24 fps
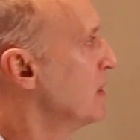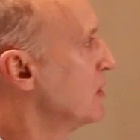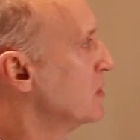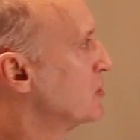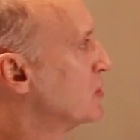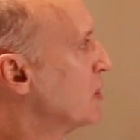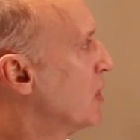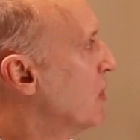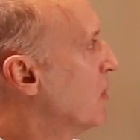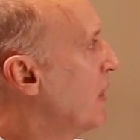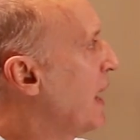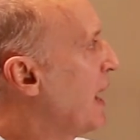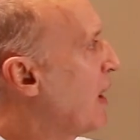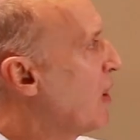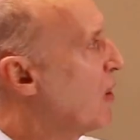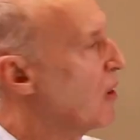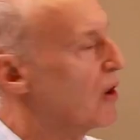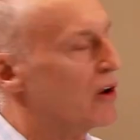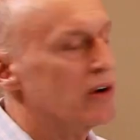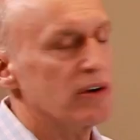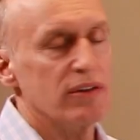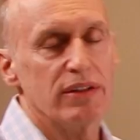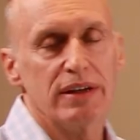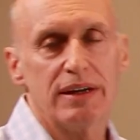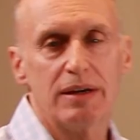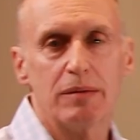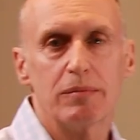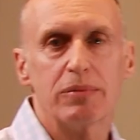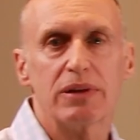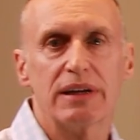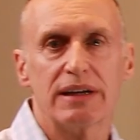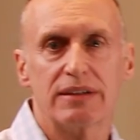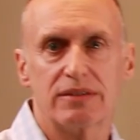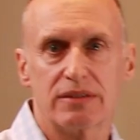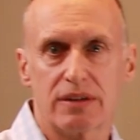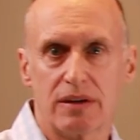So how hard are the
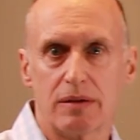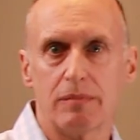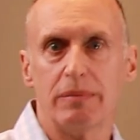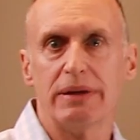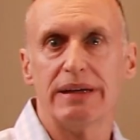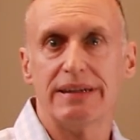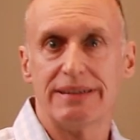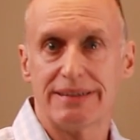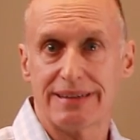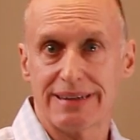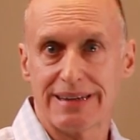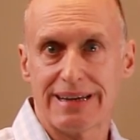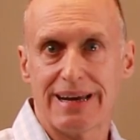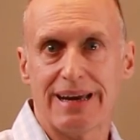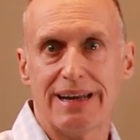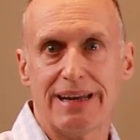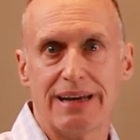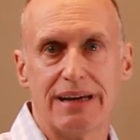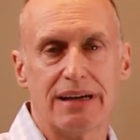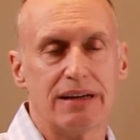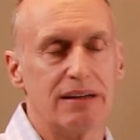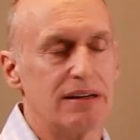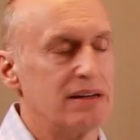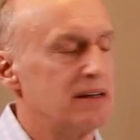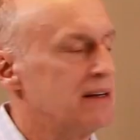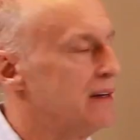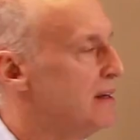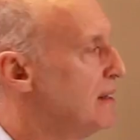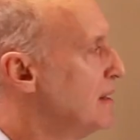implants going to be to get in?